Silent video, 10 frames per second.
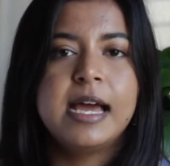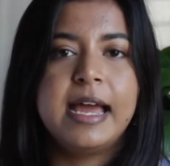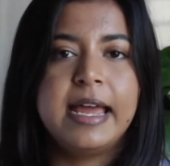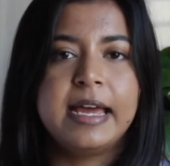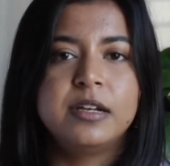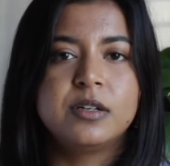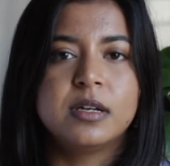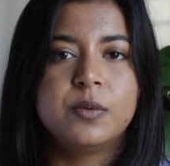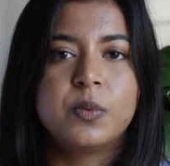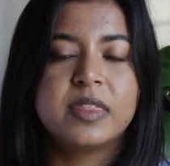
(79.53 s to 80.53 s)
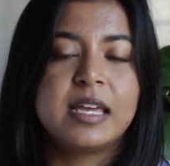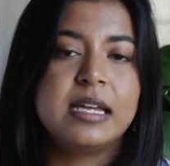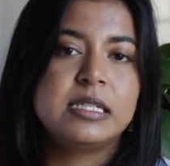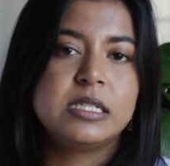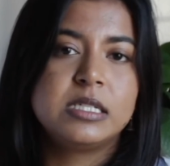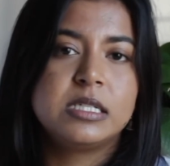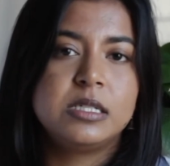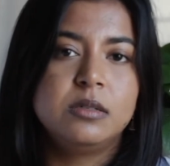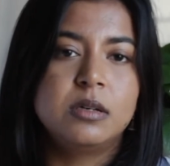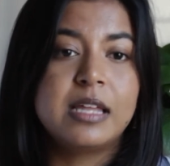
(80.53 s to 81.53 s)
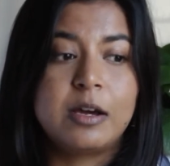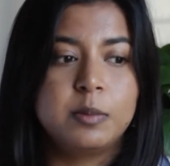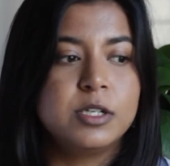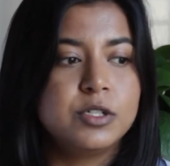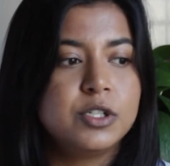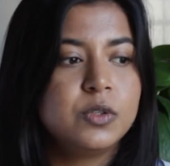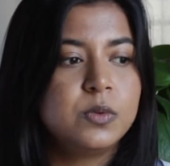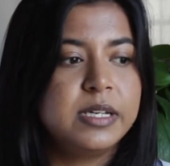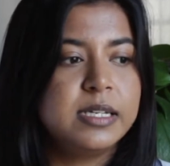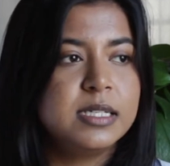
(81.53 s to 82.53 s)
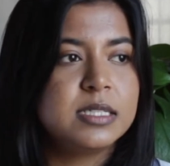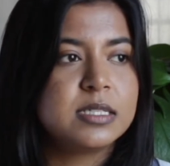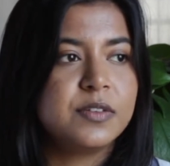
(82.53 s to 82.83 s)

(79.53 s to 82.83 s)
and what that allowed me to do is